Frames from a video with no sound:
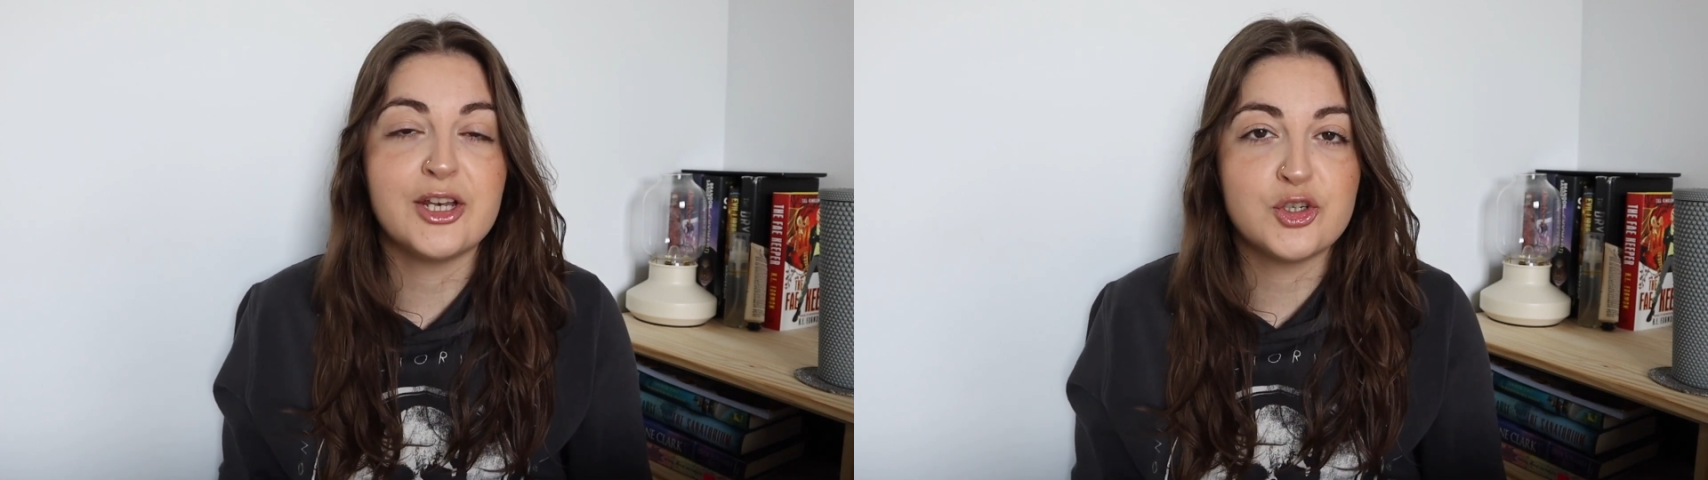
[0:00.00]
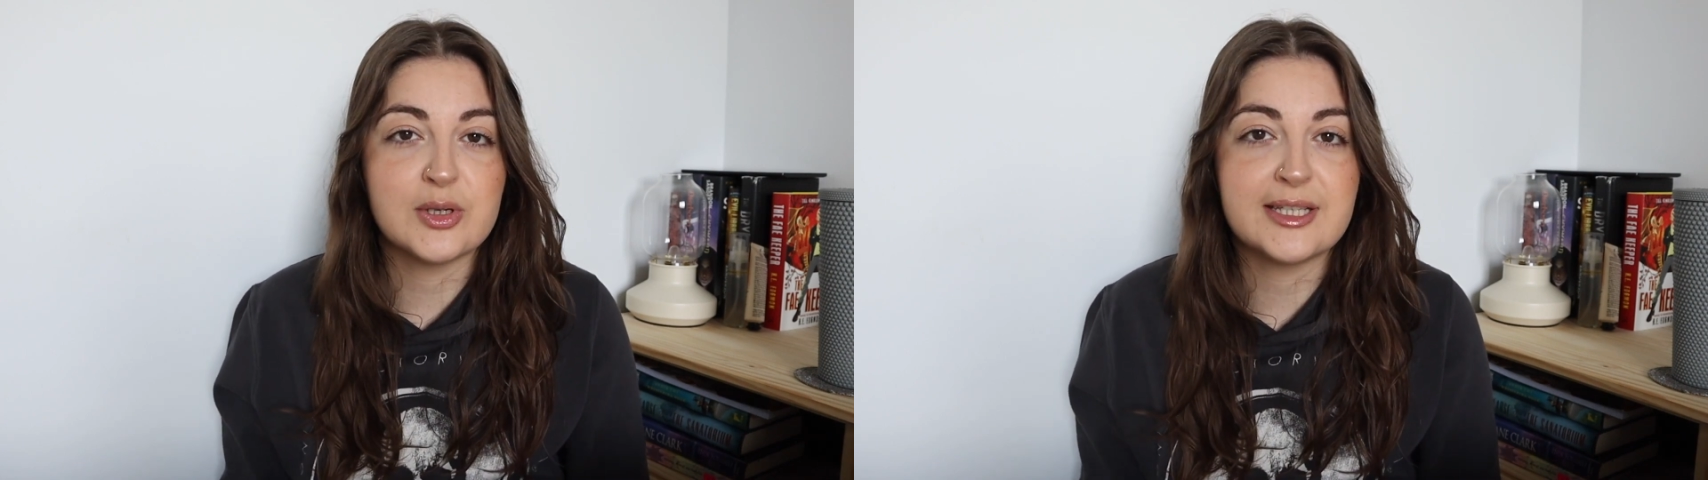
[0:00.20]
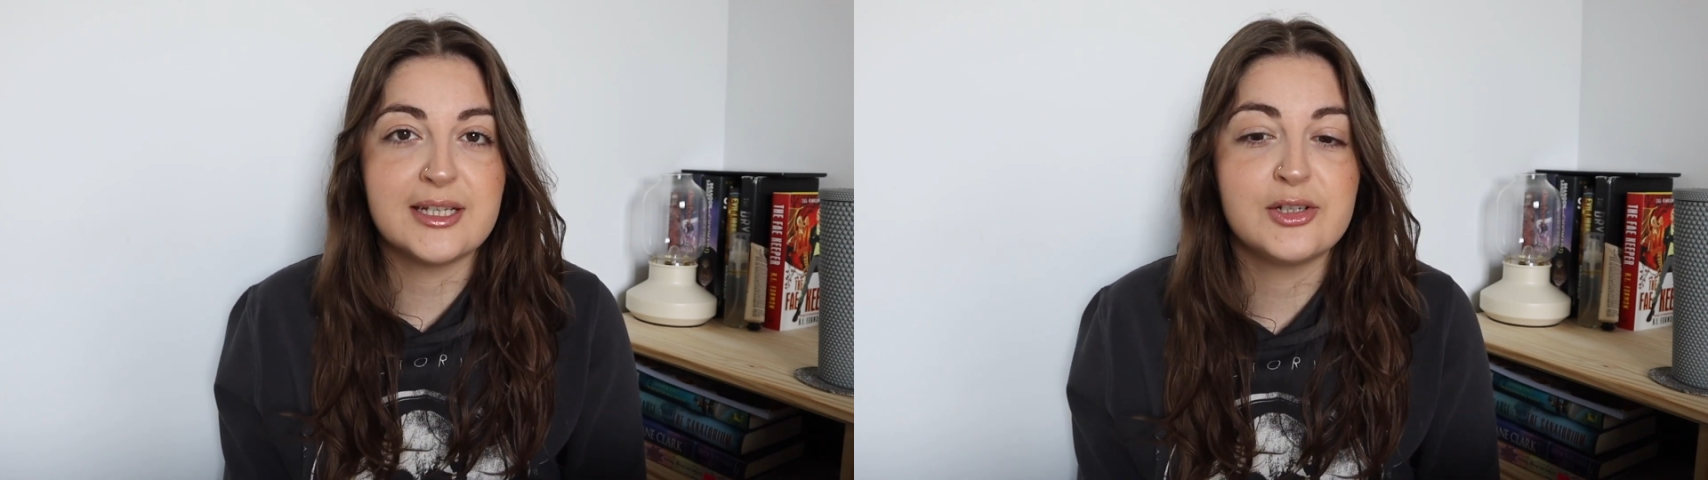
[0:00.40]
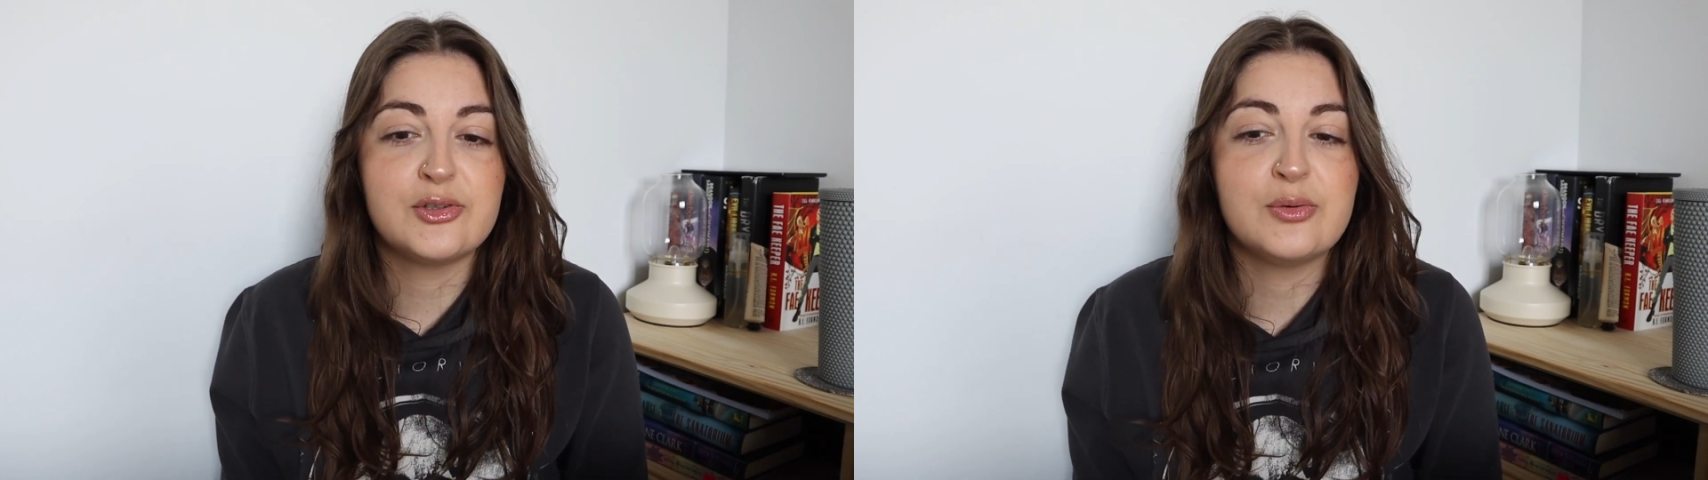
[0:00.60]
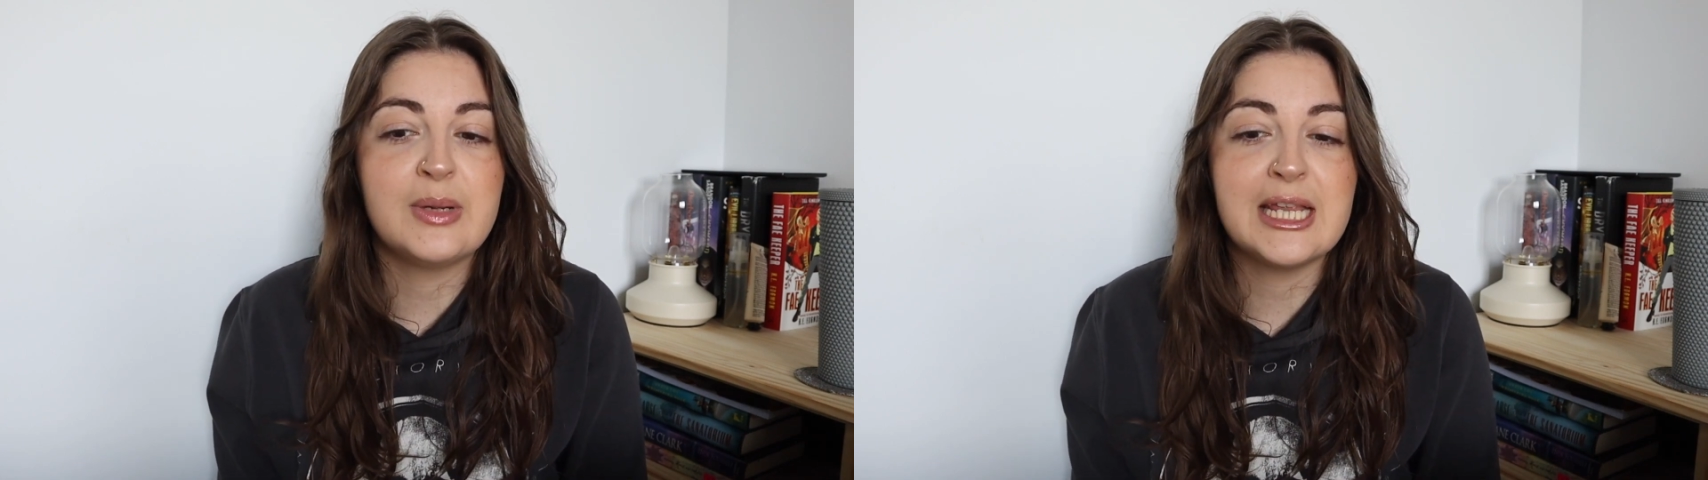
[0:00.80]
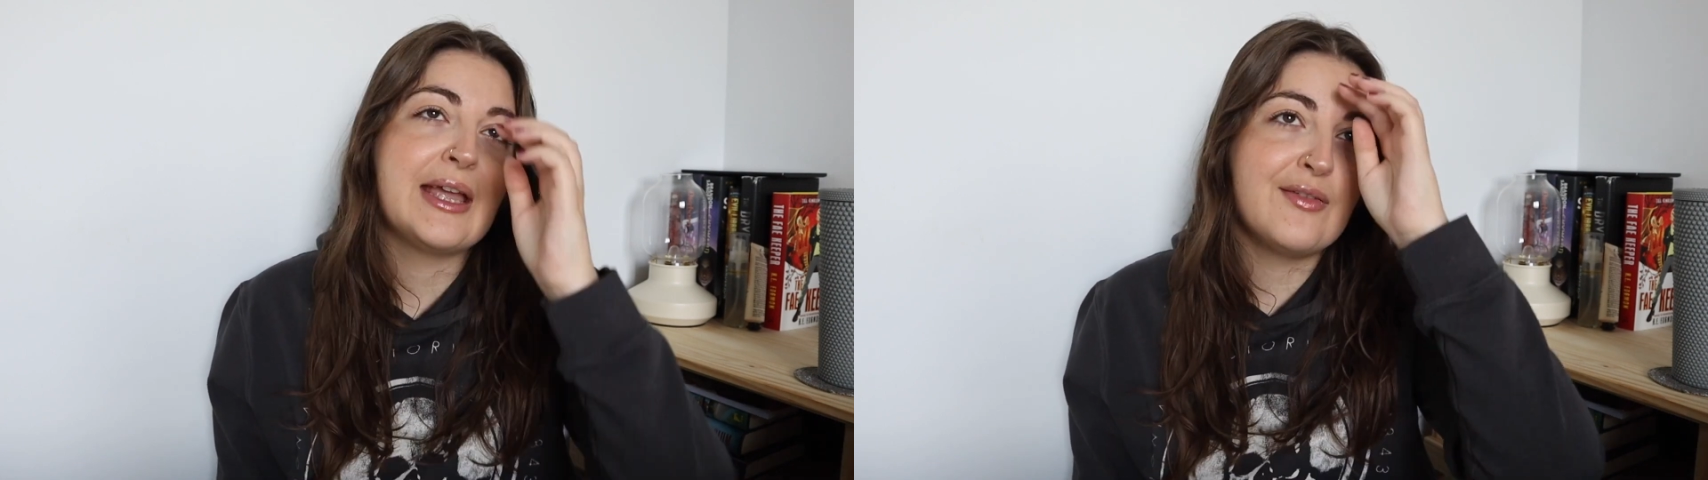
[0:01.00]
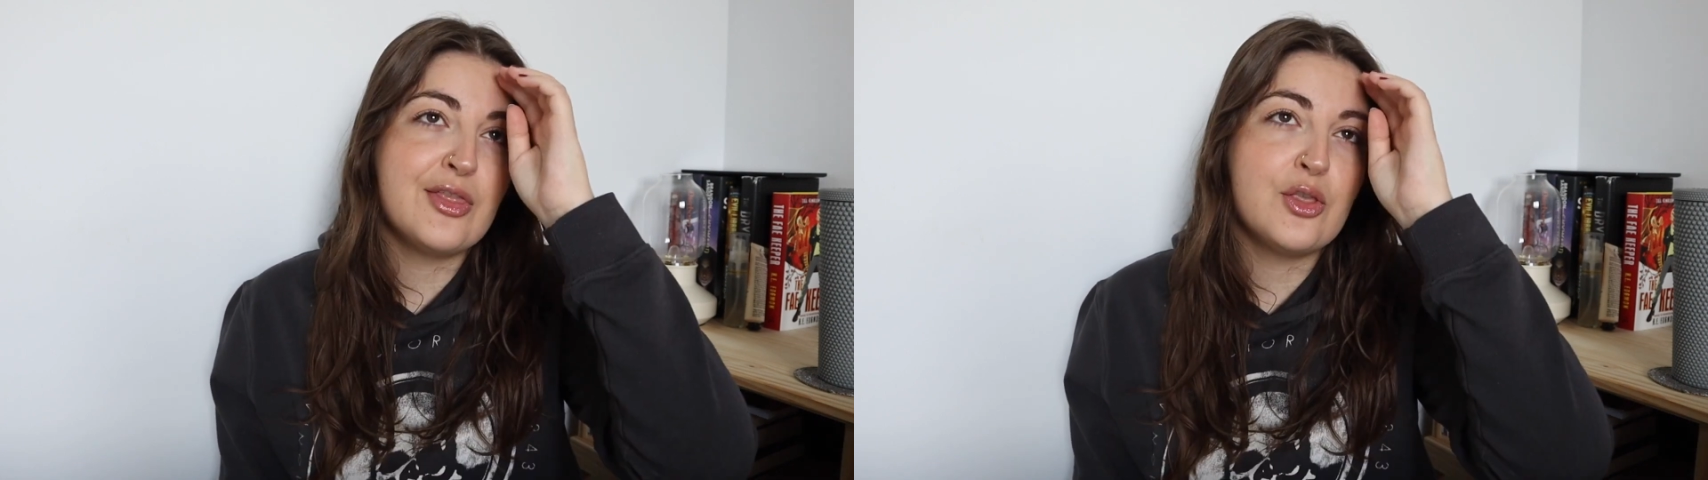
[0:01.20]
interesting to me, even